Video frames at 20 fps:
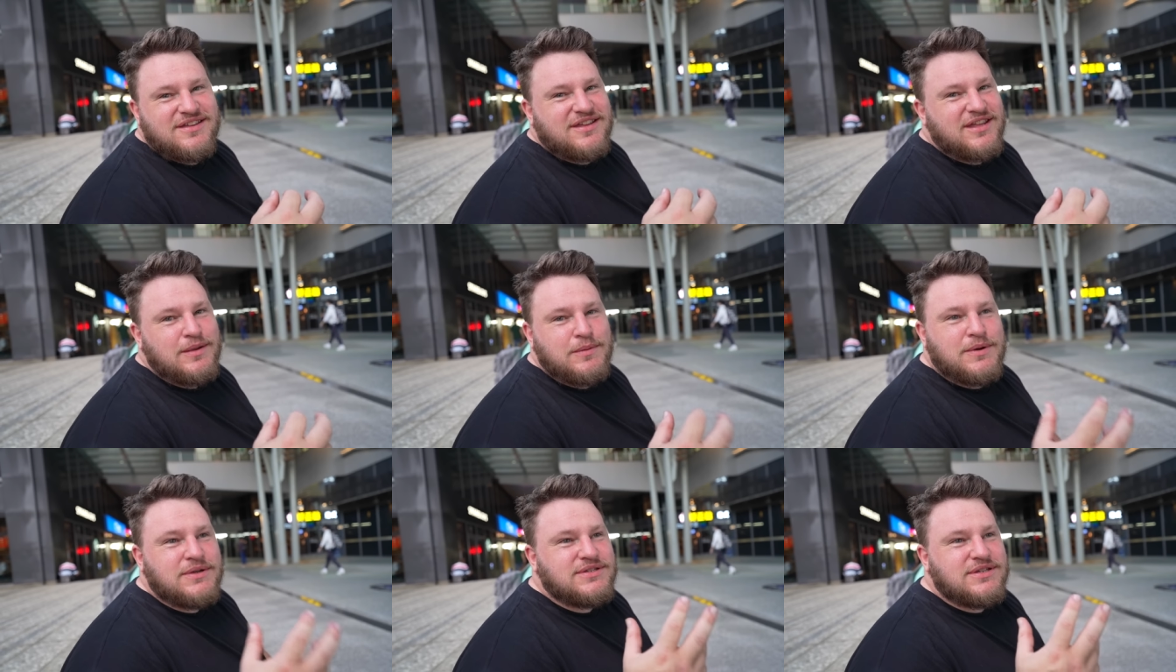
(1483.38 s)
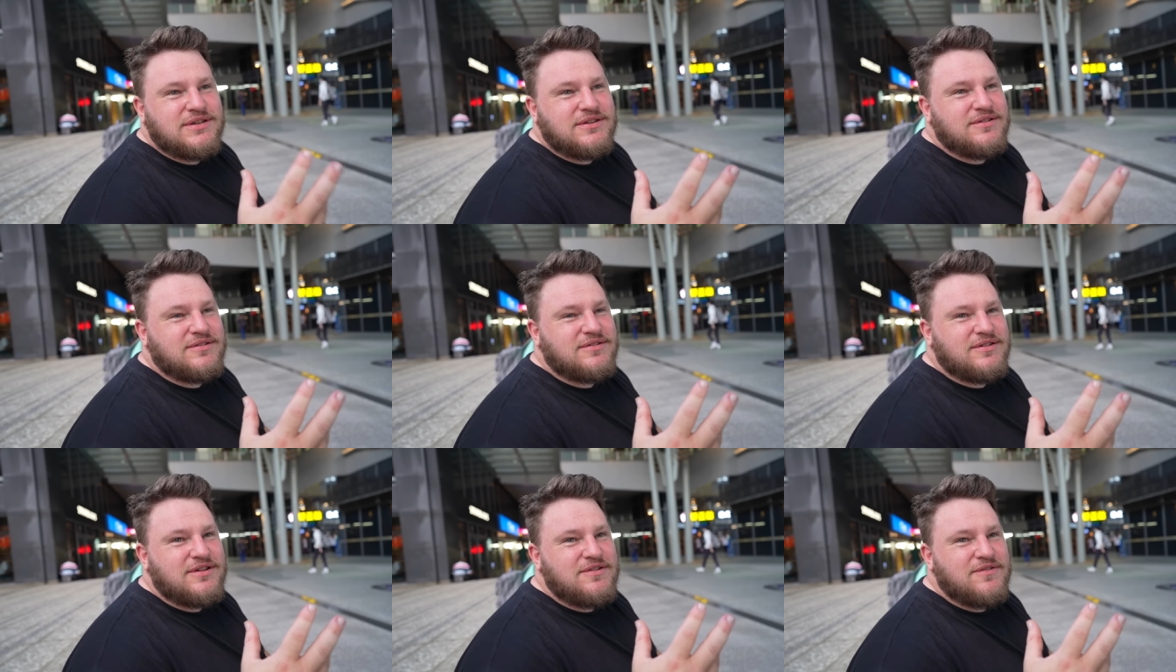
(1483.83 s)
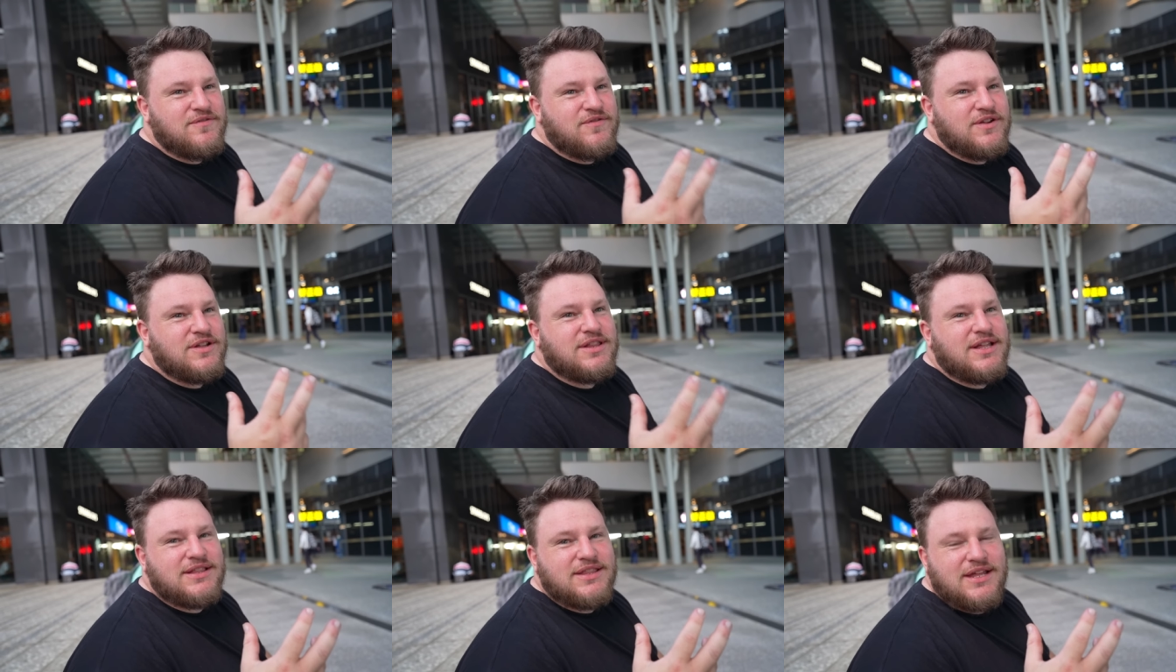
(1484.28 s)
It wasn't. Didn't
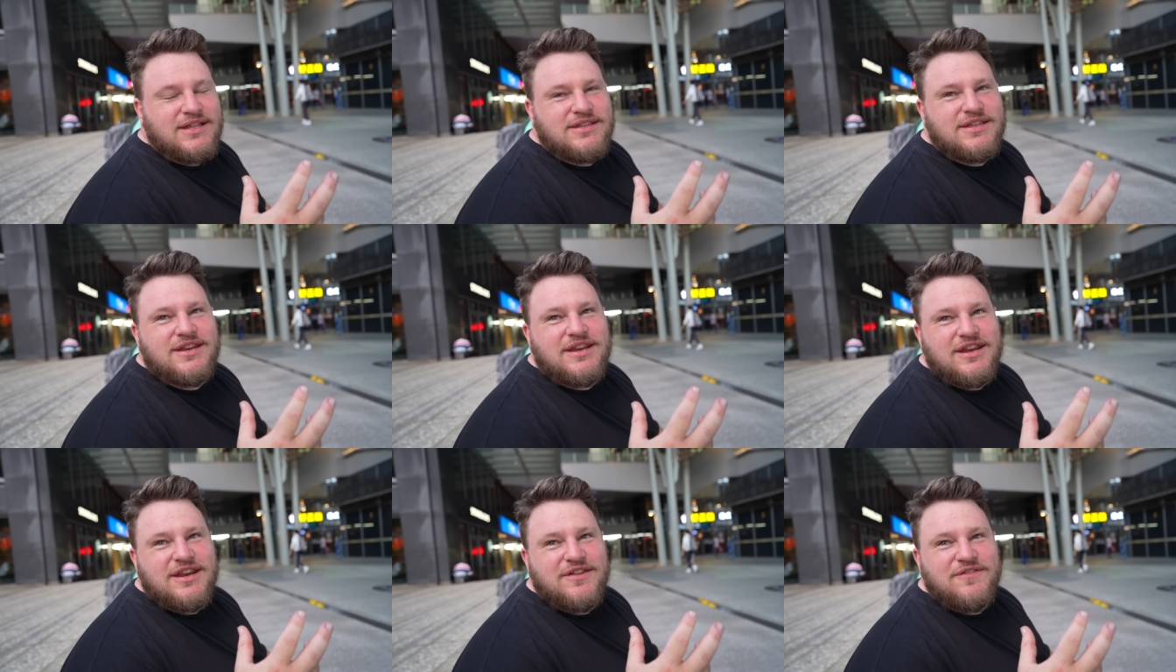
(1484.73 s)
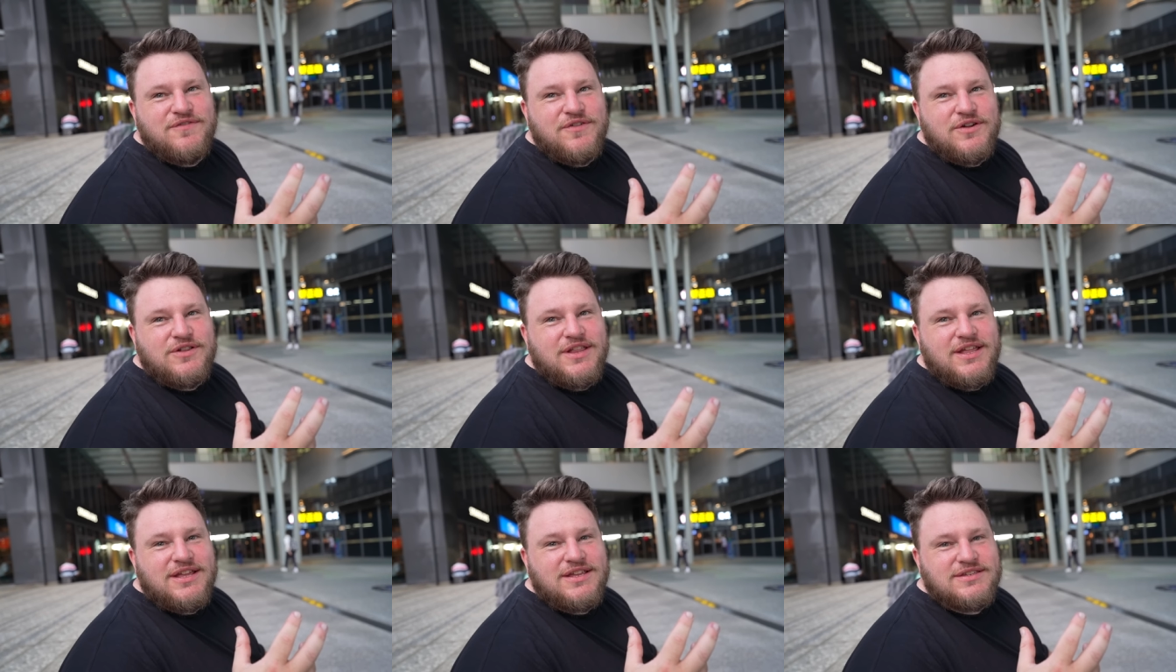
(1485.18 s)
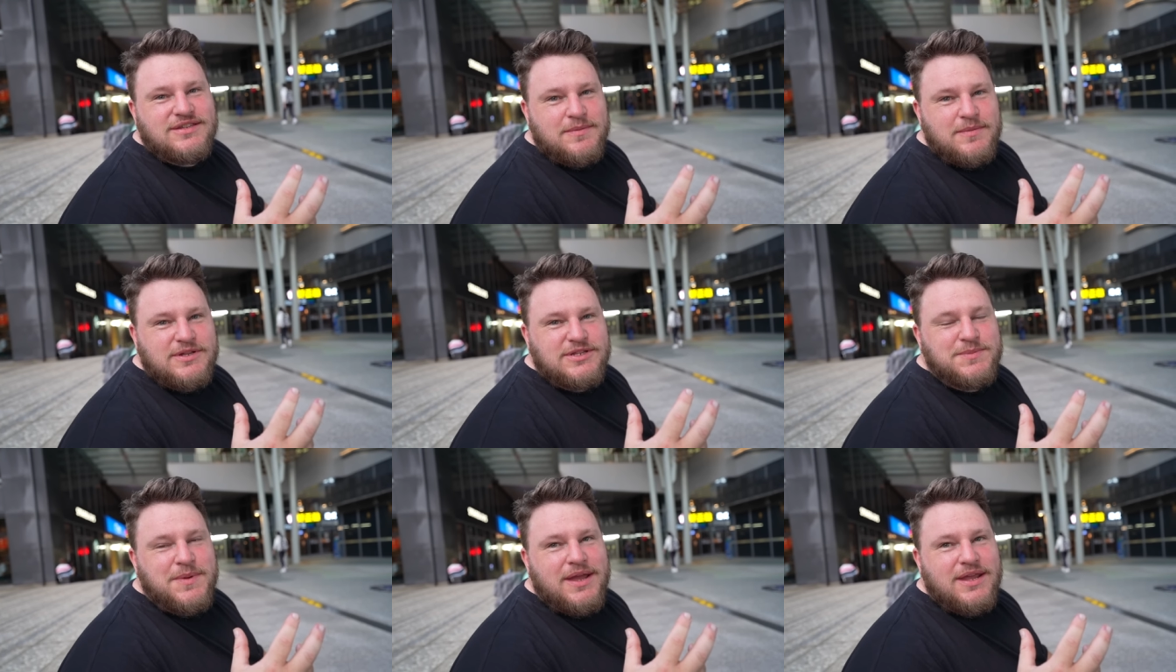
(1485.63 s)
feel like that, did it? It felt like
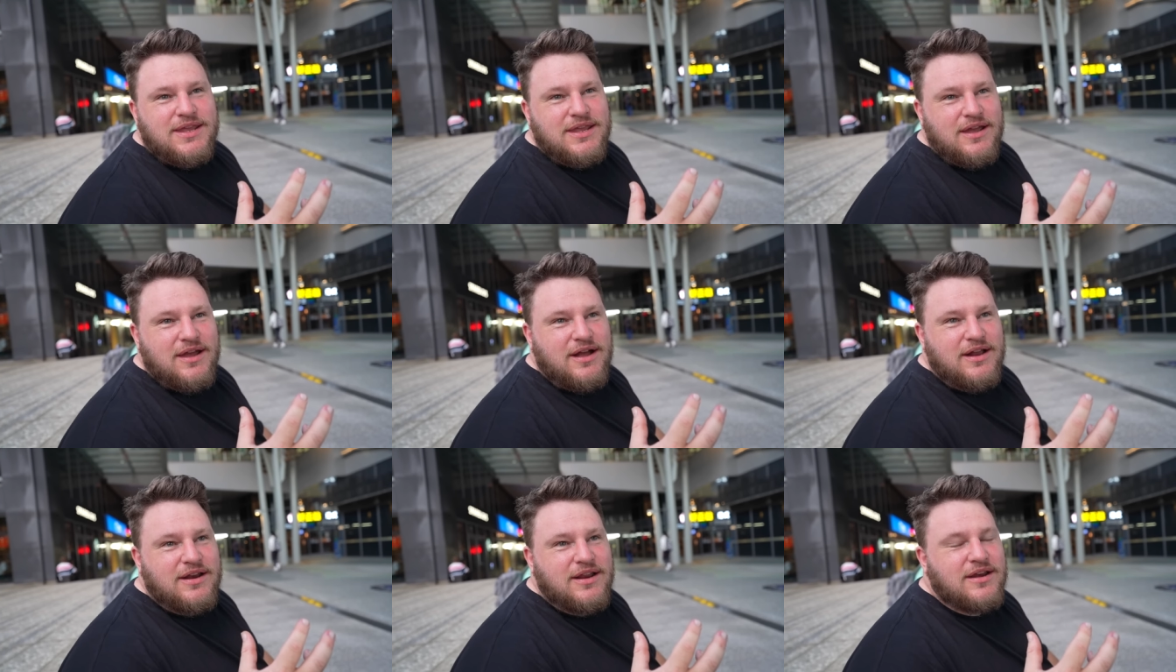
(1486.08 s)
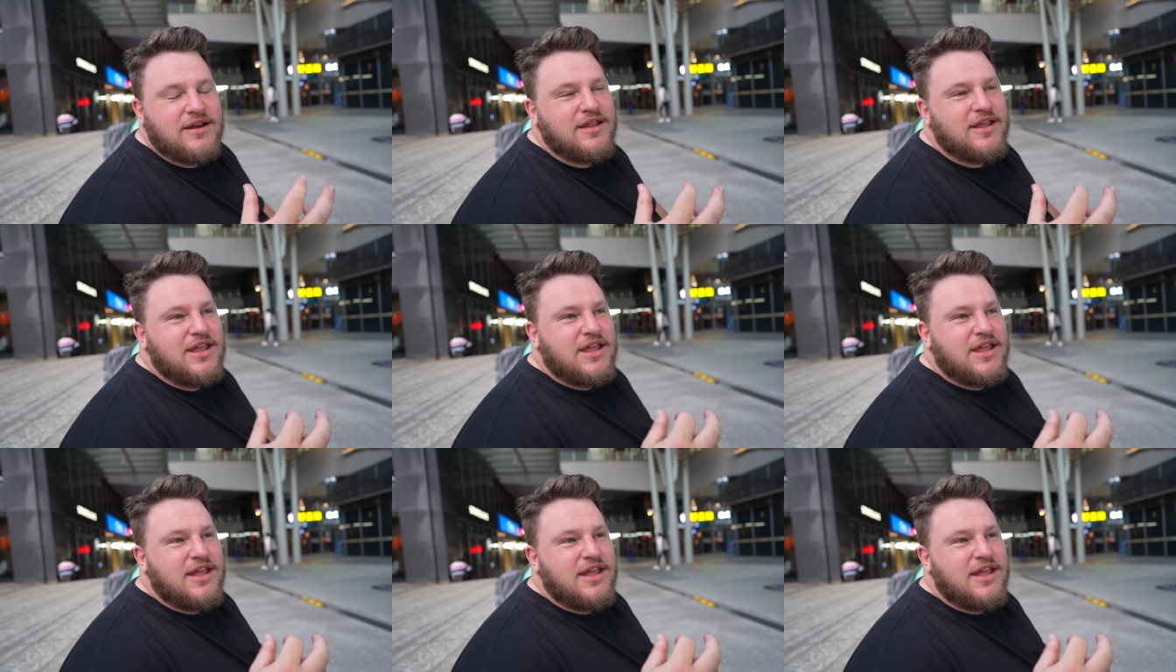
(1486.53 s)
someone's backyard, and